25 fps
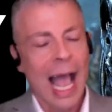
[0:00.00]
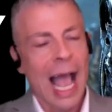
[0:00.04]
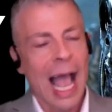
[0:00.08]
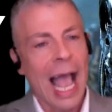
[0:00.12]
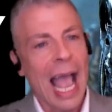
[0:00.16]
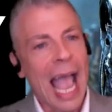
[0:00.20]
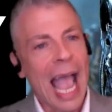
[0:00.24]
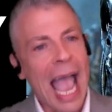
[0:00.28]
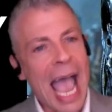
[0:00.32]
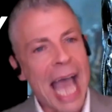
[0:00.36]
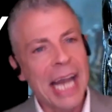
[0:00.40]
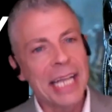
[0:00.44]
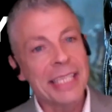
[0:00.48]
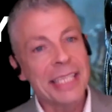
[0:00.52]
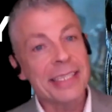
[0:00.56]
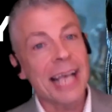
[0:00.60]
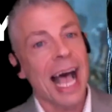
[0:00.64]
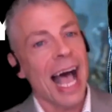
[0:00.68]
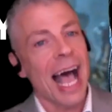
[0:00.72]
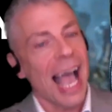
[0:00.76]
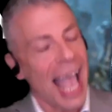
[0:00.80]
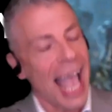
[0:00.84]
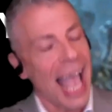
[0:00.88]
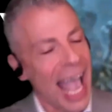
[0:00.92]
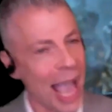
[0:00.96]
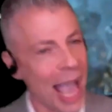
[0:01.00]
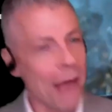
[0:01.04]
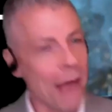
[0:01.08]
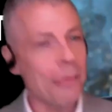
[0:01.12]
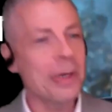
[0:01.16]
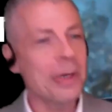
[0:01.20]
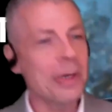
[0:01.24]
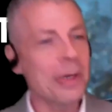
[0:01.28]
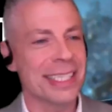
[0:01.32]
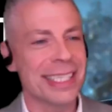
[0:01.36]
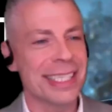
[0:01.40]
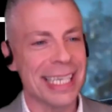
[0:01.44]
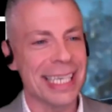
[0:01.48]
And it's a
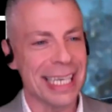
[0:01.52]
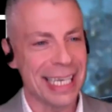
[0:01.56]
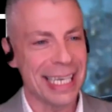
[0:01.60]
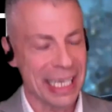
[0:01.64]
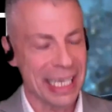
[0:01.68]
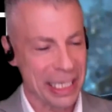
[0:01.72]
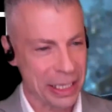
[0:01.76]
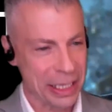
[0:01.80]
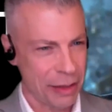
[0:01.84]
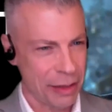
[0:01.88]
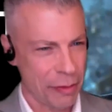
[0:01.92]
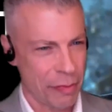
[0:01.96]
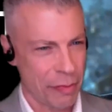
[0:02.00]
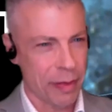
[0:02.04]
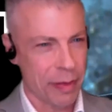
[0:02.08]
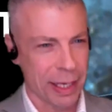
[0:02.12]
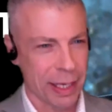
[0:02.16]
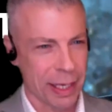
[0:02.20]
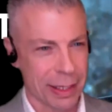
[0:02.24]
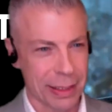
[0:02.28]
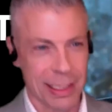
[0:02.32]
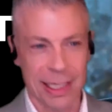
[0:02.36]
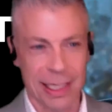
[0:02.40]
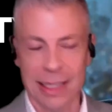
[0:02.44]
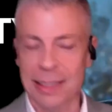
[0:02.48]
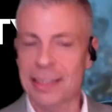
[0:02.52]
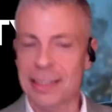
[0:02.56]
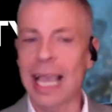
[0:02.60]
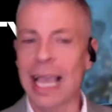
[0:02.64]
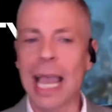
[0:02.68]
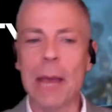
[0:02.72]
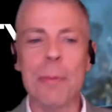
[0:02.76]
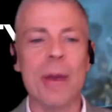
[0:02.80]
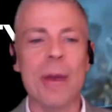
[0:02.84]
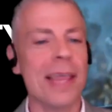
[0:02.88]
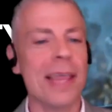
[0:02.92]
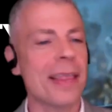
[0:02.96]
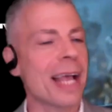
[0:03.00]
heresy in the field, in the same
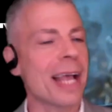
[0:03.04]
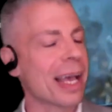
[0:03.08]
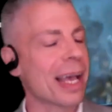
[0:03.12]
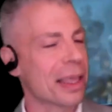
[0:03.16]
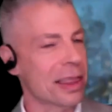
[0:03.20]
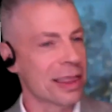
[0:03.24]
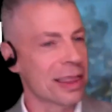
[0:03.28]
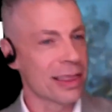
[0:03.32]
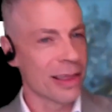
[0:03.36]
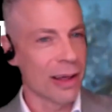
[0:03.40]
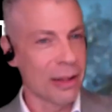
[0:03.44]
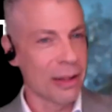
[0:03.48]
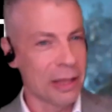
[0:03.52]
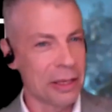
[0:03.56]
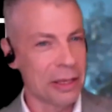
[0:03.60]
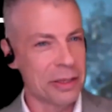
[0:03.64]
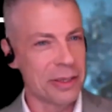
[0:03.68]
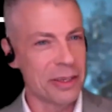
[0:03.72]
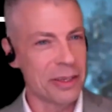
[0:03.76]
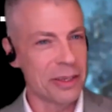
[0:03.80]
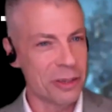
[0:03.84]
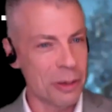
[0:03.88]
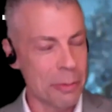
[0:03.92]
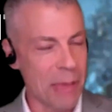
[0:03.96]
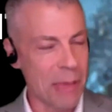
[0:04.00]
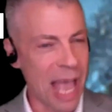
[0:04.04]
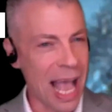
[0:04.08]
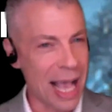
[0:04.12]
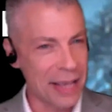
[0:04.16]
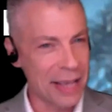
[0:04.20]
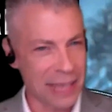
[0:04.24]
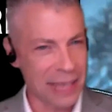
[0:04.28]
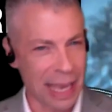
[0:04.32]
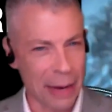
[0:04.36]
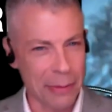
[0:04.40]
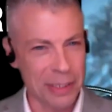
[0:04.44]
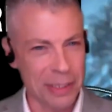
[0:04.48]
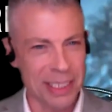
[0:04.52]
way that Catholicism has
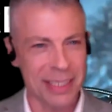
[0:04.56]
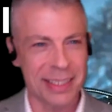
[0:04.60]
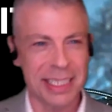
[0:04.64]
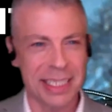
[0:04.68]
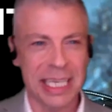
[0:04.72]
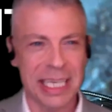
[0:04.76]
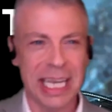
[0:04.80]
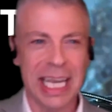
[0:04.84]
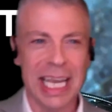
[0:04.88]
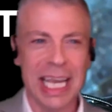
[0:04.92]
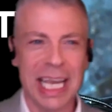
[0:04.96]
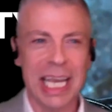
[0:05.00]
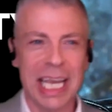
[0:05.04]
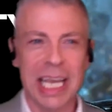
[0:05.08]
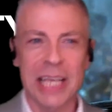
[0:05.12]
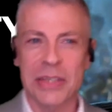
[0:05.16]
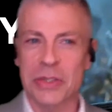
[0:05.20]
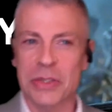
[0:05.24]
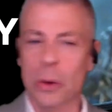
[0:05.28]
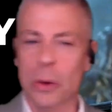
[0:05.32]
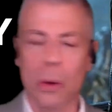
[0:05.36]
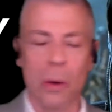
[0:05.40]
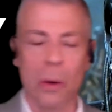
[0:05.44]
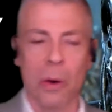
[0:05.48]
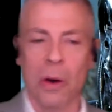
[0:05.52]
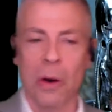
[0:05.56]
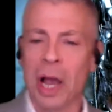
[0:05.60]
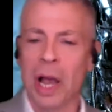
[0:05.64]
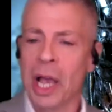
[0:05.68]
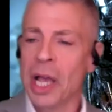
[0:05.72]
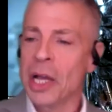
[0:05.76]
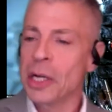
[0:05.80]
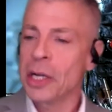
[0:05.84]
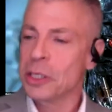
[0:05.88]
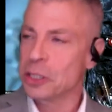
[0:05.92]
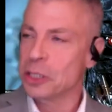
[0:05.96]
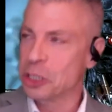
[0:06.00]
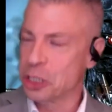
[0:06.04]
heresies, or
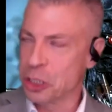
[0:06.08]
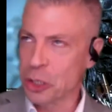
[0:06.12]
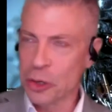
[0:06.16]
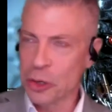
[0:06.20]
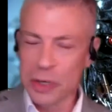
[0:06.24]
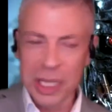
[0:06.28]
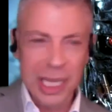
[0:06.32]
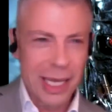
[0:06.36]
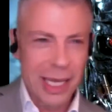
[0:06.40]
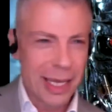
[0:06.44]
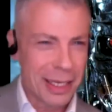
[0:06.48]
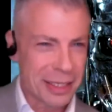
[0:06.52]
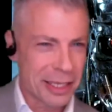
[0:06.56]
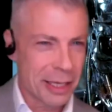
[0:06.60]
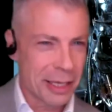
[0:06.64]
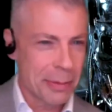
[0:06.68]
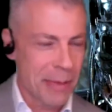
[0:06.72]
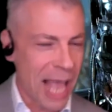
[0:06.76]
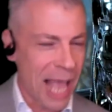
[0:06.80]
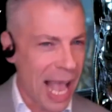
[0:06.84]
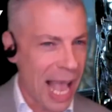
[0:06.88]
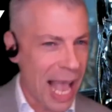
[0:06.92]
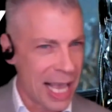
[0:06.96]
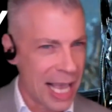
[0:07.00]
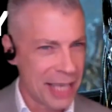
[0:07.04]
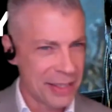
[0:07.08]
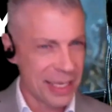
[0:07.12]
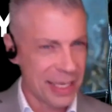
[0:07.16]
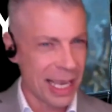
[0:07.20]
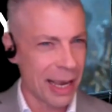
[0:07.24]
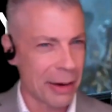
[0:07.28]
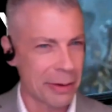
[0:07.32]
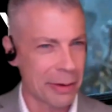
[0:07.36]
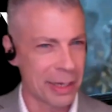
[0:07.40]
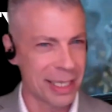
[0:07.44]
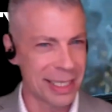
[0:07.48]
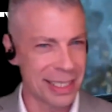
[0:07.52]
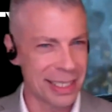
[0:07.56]
Judaism has
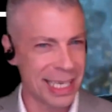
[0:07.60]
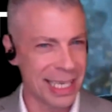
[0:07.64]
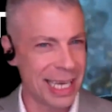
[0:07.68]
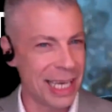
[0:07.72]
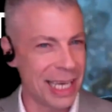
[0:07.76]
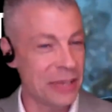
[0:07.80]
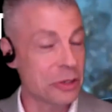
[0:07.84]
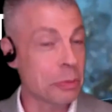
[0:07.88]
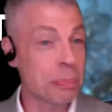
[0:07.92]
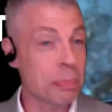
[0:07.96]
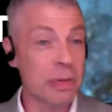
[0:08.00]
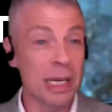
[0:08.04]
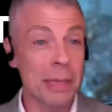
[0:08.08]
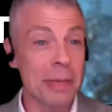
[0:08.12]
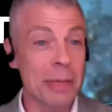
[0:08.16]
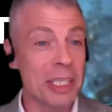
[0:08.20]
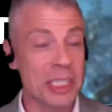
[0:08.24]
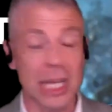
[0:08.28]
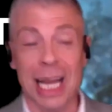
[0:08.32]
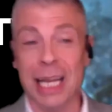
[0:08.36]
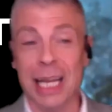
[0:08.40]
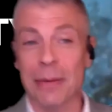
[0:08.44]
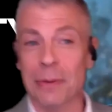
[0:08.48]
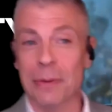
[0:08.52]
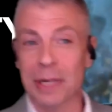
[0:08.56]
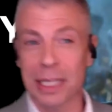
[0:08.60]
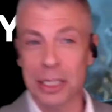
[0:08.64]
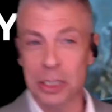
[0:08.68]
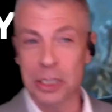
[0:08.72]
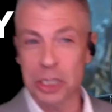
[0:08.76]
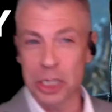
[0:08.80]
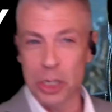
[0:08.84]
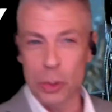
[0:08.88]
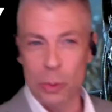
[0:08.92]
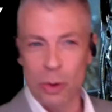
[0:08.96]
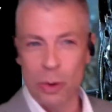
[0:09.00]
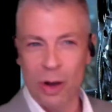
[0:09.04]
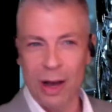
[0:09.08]
heresies, or pretty much any religion
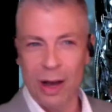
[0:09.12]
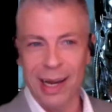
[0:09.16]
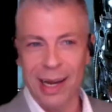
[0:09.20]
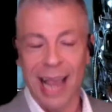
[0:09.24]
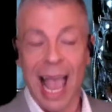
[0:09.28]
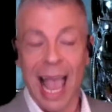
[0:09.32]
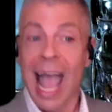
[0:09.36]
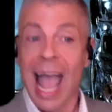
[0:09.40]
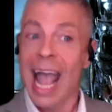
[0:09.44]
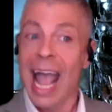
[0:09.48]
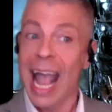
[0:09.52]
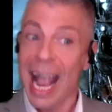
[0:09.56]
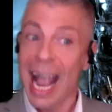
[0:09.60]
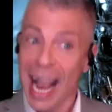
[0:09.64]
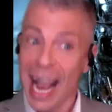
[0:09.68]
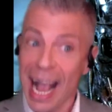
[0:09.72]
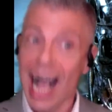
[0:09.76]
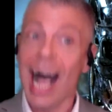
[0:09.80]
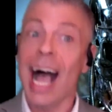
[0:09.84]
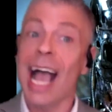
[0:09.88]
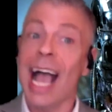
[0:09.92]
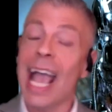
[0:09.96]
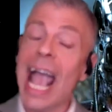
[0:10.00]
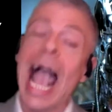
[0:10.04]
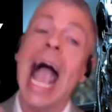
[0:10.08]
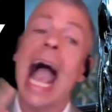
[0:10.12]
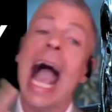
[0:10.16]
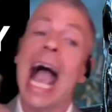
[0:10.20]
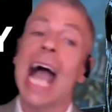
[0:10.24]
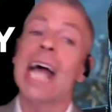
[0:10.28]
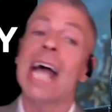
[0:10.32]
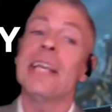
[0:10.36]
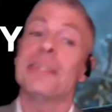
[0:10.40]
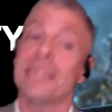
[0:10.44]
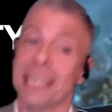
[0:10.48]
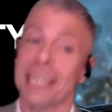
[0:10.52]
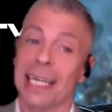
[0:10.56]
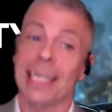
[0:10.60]
you want. AI
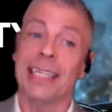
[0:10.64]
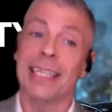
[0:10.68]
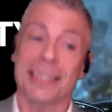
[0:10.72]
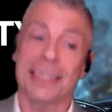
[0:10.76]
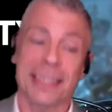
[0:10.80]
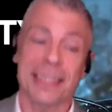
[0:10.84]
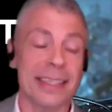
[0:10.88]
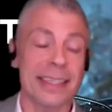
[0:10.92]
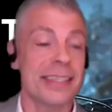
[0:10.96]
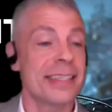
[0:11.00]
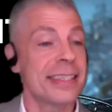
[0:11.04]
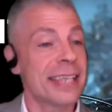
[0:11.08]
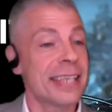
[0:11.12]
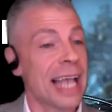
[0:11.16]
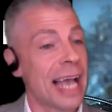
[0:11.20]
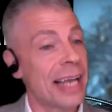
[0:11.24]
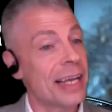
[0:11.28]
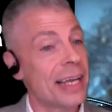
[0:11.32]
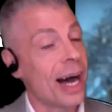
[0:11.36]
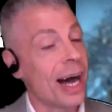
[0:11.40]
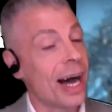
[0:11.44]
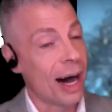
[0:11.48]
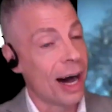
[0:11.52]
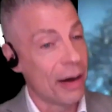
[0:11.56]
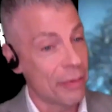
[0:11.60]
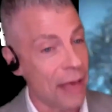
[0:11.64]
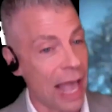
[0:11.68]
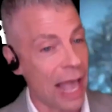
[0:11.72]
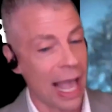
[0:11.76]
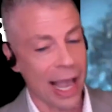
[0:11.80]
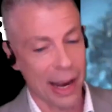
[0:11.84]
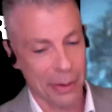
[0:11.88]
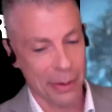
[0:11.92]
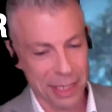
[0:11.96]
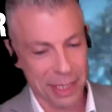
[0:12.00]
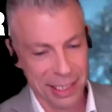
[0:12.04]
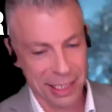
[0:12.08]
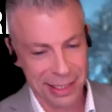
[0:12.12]
has its set of
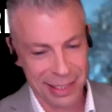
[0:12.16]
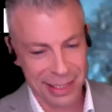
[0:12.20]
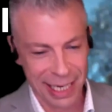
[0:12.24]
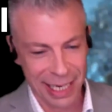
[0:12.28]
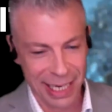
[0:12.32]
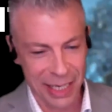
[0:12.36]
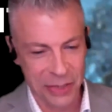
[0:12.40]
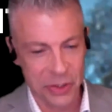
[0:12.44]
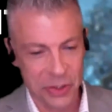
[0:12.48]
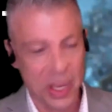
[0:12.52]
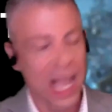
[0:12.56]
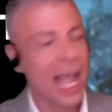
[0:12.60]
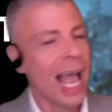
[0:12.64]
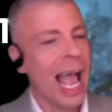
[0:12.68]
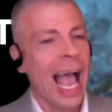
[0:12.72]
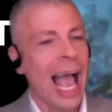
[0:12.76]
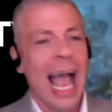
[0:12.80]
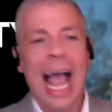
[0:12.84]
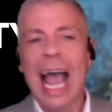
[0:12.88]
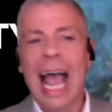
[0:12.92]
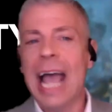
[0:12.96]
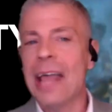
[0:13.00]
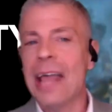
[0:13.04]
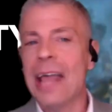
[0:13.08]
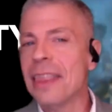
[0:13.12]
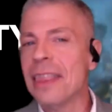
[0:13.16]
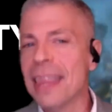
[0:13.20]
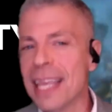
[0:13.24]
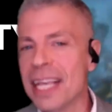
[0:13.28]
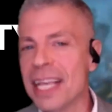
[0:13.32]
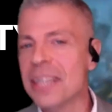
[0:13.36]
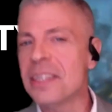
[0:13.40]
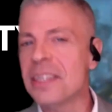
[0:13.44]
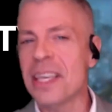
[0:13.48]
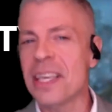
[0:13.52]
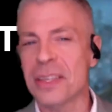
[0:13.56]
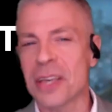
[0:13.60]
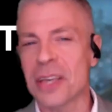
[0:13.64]
heresies. And this
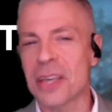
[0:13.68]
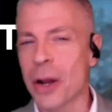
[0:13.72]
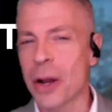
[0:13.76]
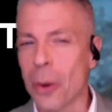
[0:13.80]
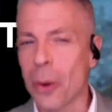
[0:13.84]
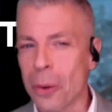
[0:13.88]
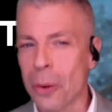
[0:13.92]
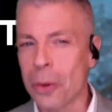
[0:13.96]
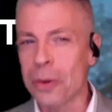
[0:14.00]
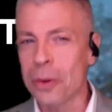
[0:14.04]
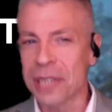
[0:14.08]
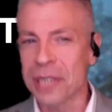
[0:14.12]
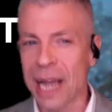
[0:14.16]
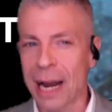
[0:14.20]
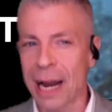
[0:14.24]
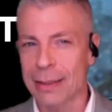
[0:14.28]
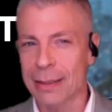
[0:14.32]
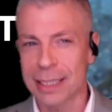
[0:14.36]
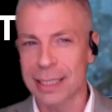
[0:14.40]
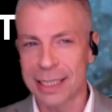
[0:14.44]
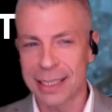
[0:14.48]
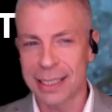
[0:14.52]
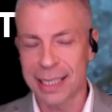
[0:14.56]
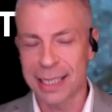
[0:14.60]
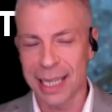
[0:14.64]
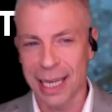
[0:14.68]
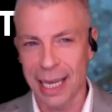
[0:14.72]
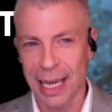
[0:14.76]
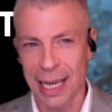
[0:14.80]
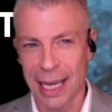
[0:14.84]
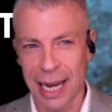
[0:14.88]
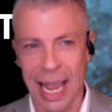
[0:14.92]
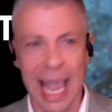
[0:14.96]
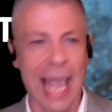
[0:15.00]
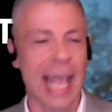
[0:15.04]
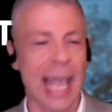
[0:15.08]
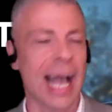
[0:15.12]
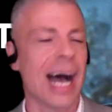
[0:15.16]
is an old heresy in
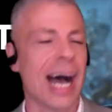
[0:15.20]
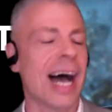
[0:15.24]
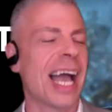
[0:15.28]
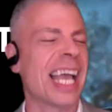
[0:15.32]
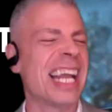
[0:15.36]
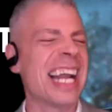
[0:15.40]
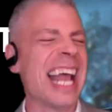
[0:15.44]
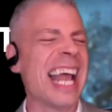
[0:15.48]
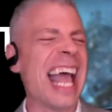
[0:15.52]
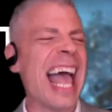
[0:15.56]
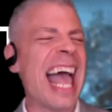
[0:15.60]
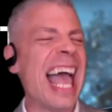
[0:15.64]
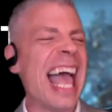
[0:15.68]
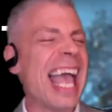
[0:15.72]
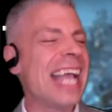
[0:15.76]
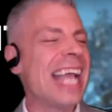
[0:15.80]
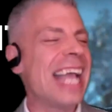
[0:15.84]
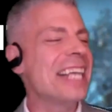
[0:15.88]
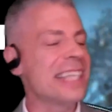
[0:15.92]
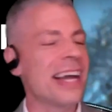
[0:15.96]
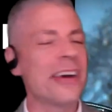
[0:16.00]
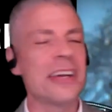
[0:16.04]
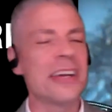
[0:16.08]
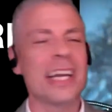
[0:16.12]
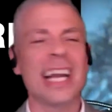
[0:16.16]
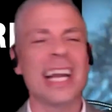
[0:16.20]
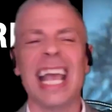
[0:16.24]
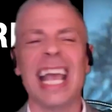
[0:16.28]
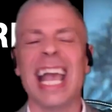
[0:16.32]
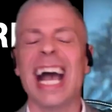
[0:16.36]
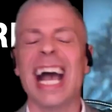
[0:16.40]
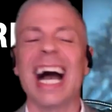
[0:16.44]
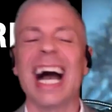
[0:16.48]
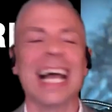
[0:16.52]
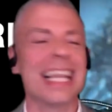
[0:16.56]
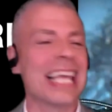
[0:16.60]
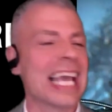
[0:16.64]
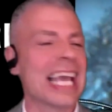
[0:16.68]
AI, and it hangs out in
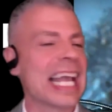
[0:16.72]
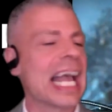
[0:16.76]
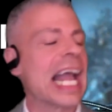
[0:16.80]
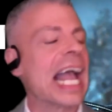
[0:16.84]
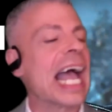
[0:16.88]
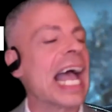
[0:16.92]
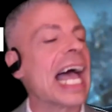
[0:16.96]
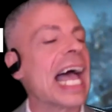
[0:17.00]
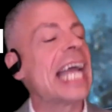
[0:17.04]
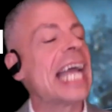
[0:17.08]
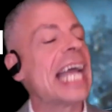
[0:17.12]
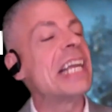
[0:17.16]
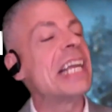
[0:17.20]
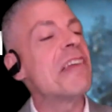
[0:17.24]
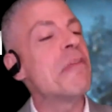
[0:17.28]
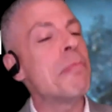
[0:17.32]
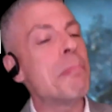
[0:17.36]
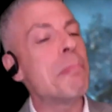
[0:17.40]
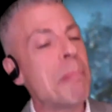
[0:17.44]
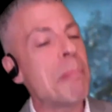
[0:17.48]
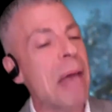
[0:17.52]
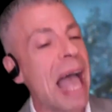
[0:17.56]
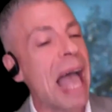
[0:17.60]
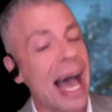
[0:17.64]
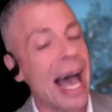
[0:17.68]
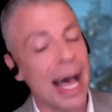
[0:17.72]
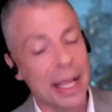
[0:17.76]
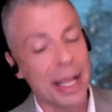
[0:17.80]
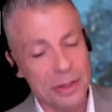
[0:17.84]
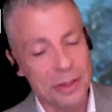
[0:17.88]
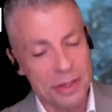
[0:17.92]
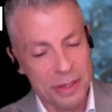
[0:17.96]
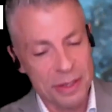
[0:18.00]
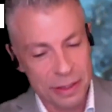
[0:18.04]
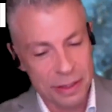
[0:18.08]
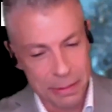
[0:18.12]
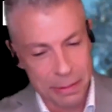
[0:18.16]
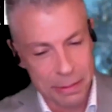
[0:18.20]
AI like a kind of bad
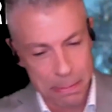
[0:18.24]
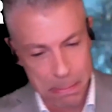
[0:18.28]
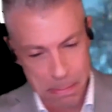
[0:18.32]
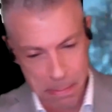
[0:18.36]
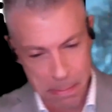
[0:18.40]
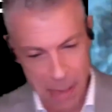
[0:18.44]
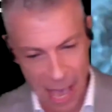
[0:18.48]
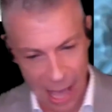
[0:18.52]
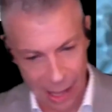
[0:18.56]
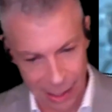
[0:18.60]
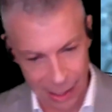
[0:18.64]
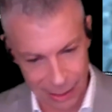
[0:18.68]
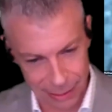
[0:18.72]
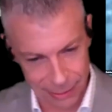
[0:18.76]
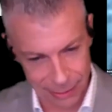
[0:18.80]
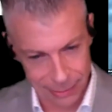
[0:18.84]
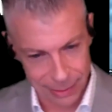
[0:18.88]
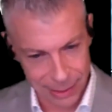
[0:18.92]
smell.